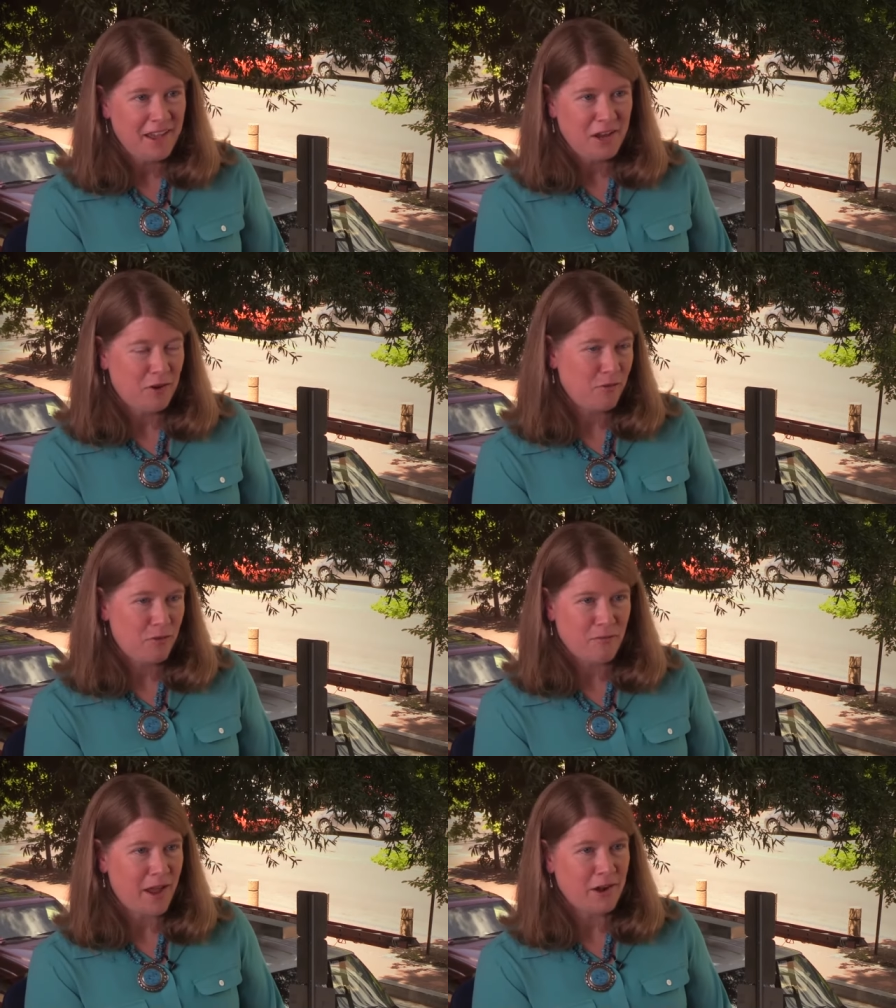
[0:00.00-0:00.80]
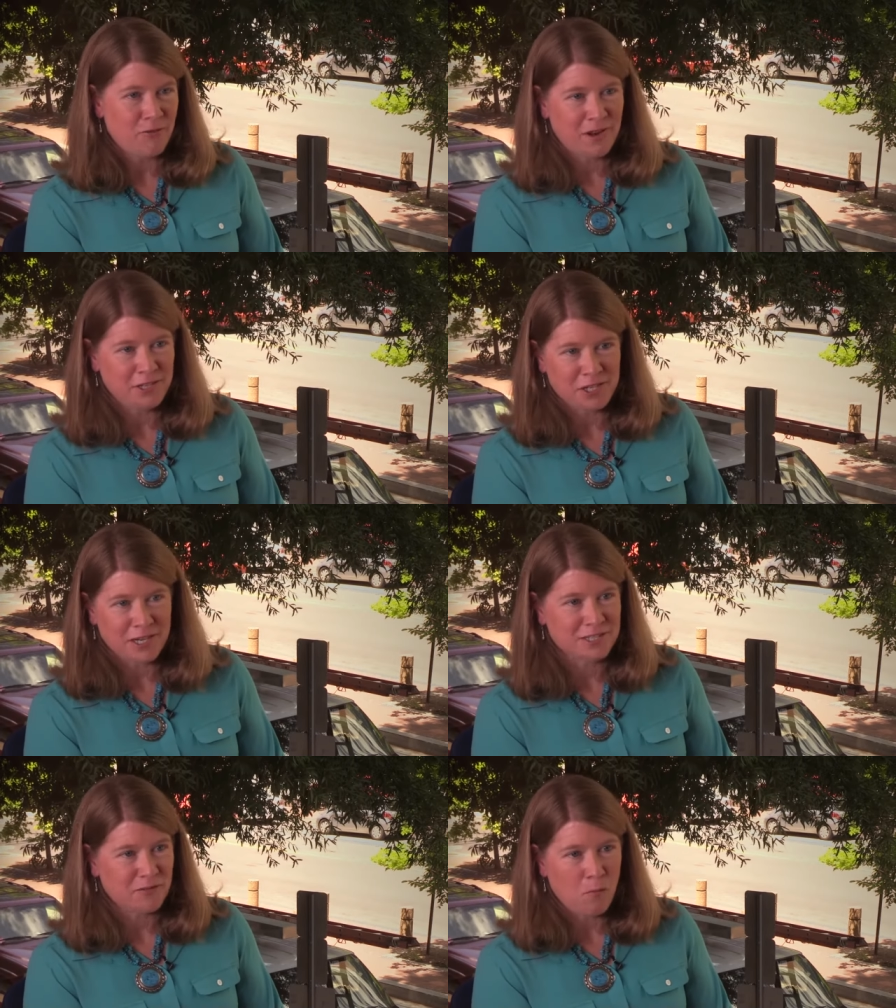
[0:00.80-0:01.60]
you know, 300
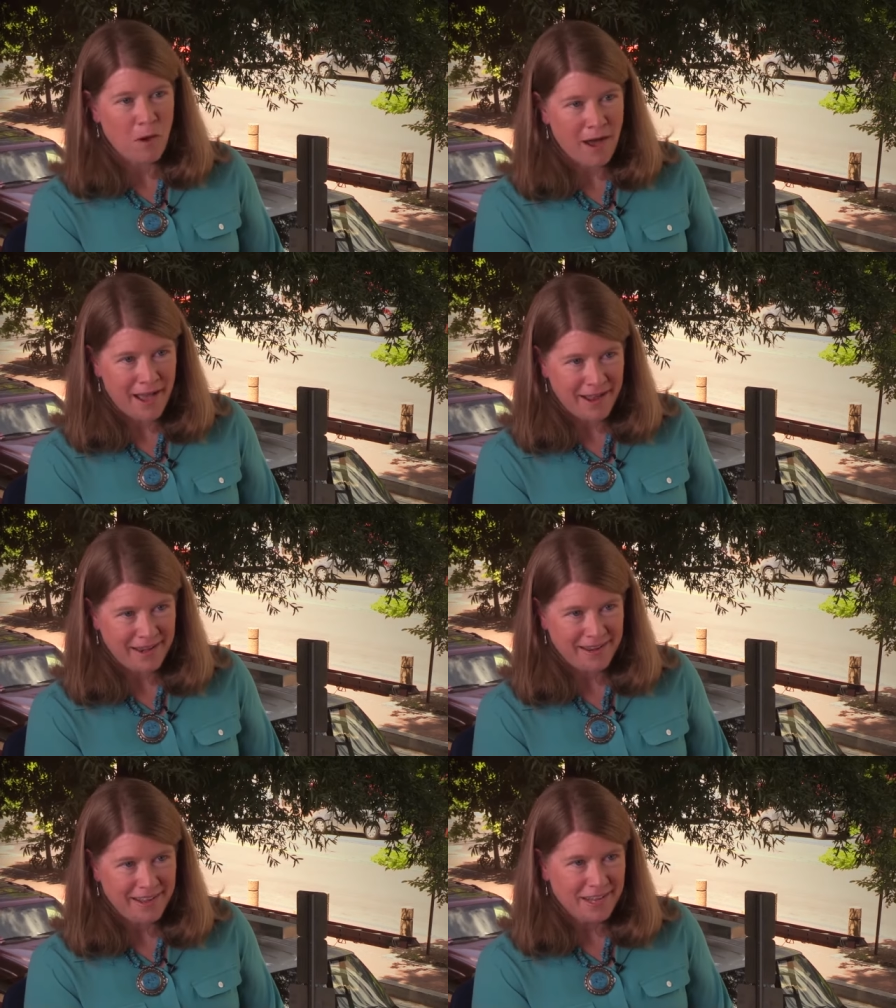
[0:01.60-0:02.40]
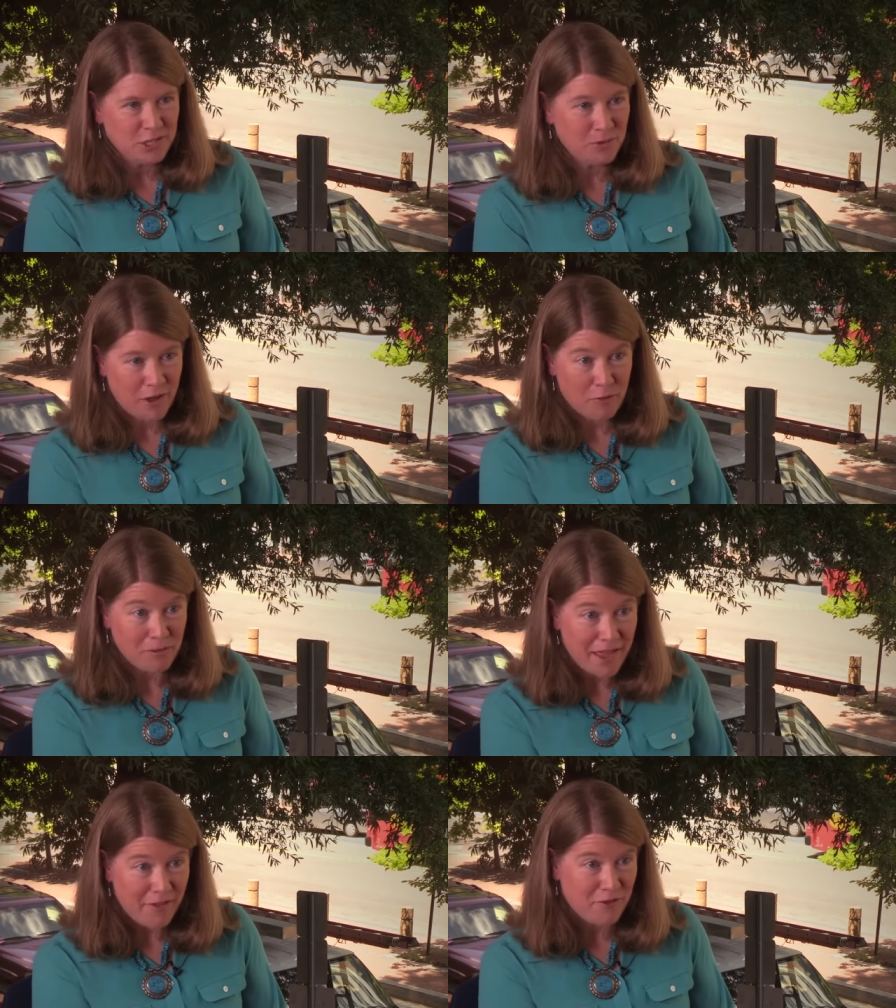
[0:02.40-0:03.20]
jugs of wine to another
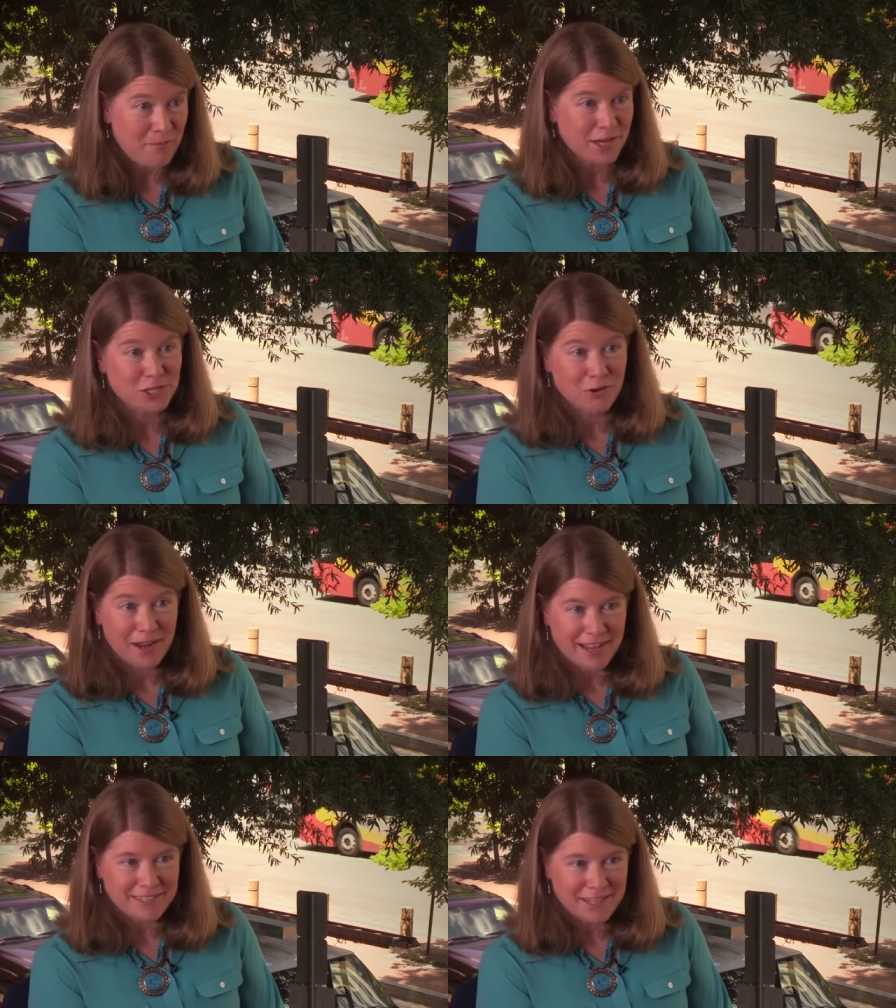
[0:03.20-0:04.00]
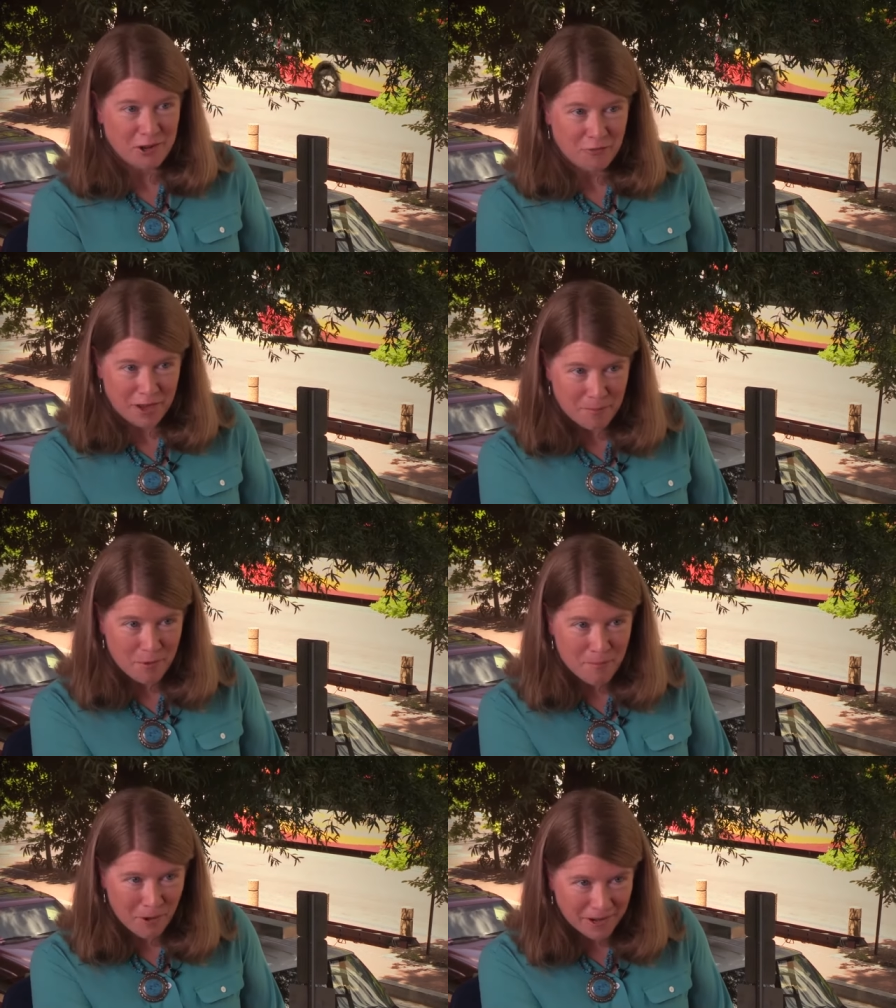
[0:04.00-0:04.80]
place and make sure it gets there, you've got to
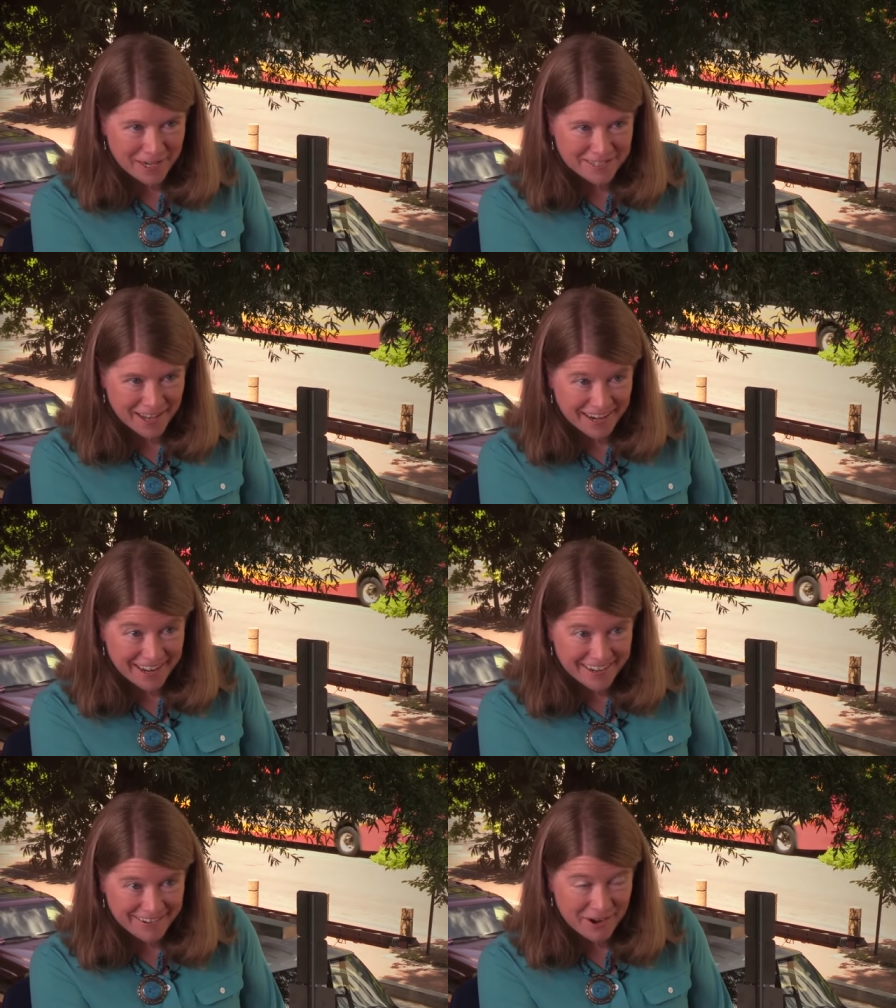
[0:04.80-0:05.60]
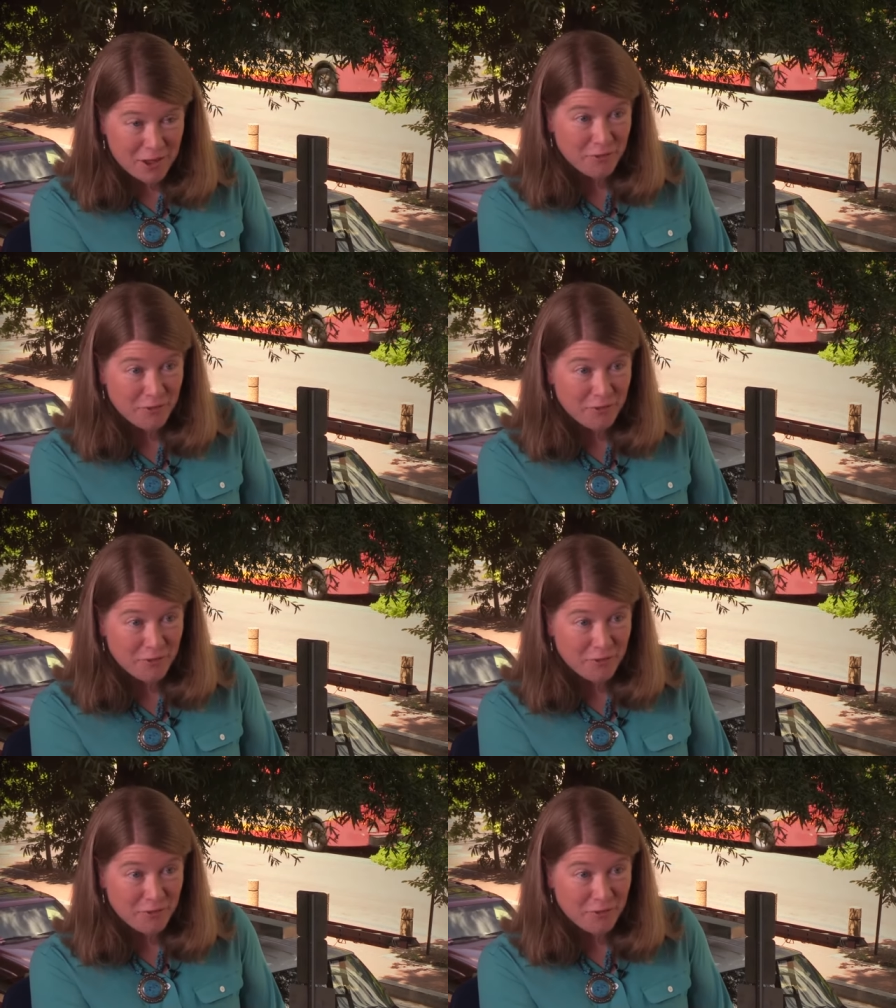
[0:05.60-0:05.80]
put markings on it, right?